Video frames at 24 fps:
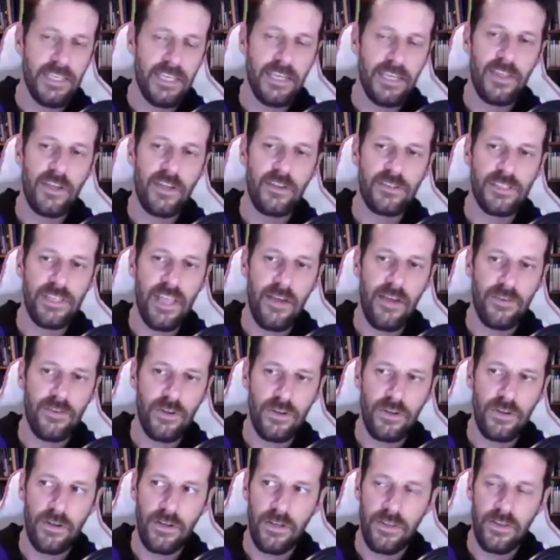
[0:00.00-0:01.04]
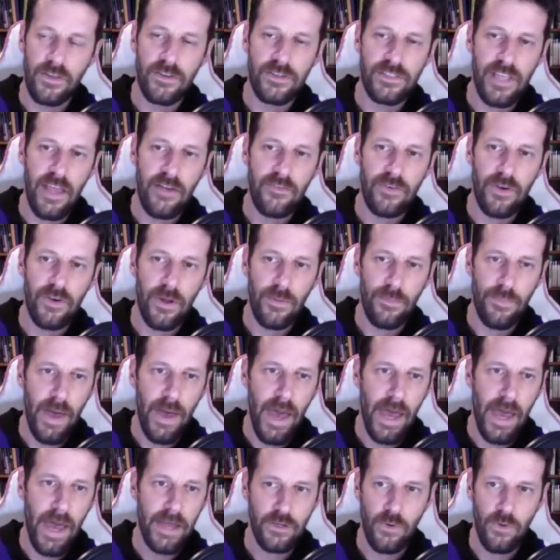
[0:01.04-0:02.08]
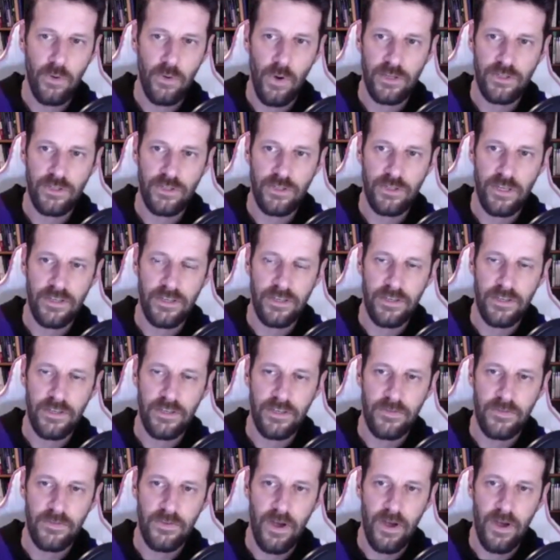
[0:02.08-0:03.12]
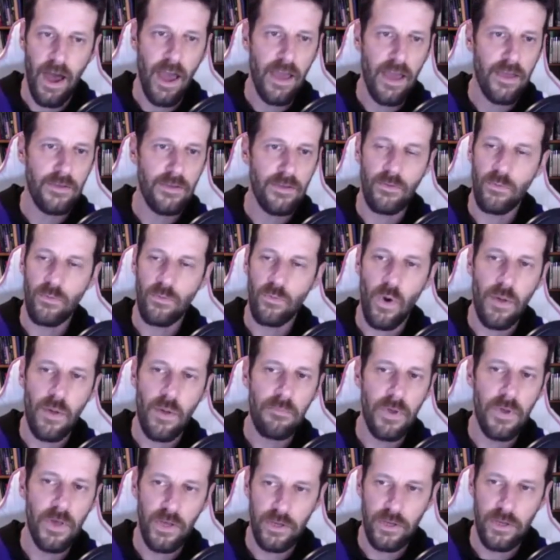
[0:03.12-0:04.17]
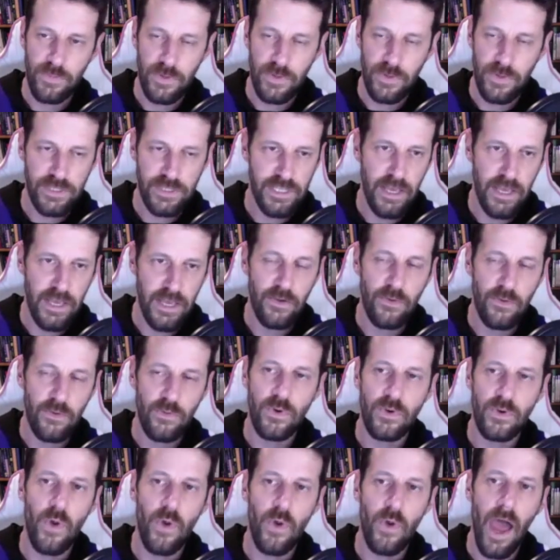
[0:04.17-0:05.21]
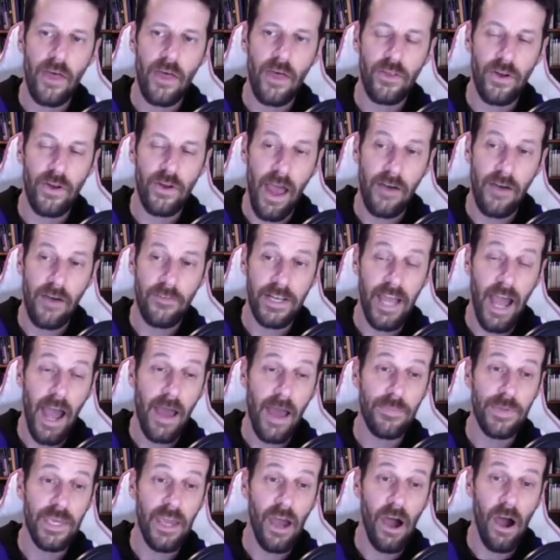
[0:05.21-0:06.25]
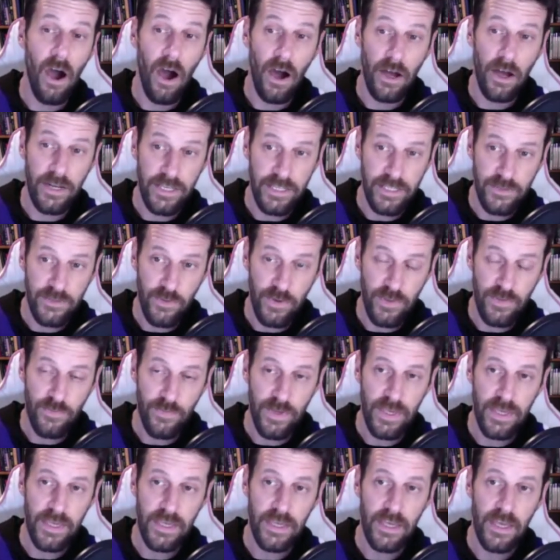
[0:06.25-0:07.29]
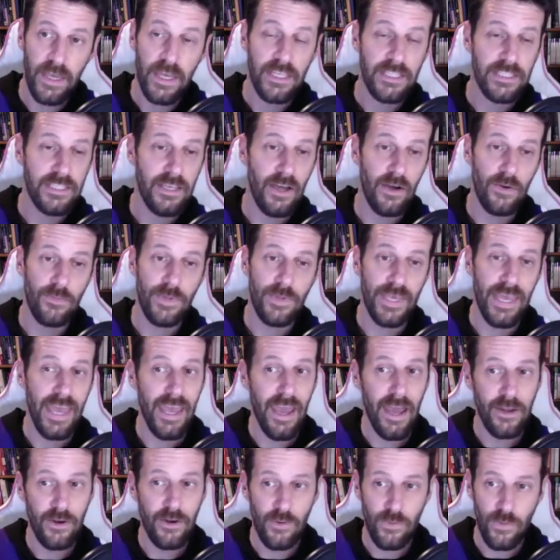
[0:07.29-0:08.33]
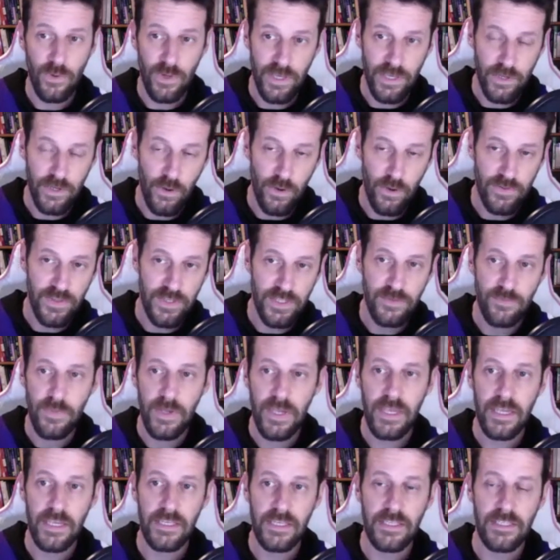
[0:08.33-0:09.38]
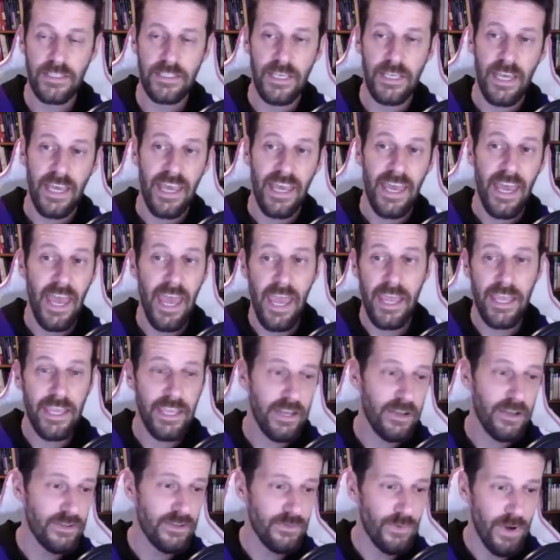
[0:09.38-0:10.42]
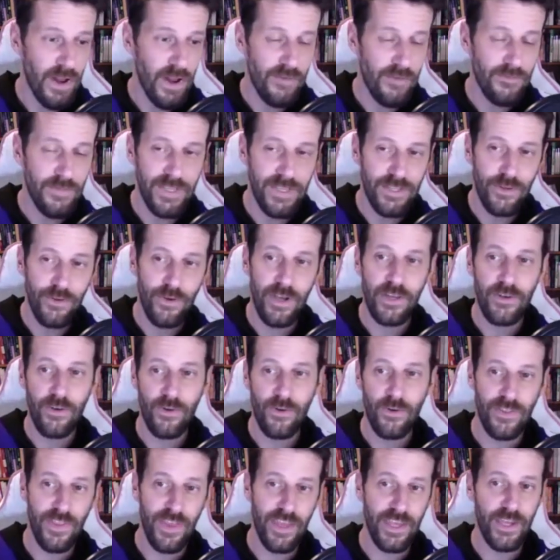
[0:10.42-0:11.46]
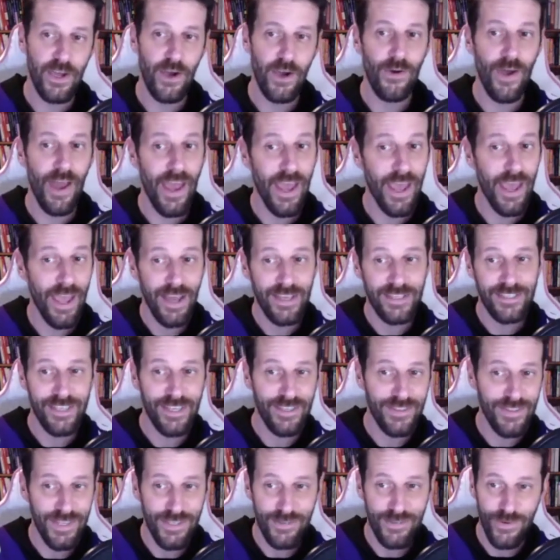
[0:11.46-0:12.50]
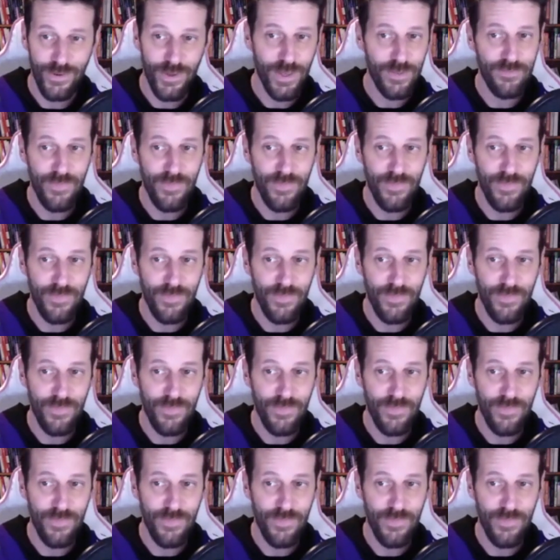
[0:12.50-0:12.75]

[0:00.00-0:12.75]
and there's never there's never a bad question. I 1 million percent would rather have a guy be honest with me, tell me, "Hey, I don't really know what this means. Hey, here's what I've been doing," or they go, "Hey, I sent these really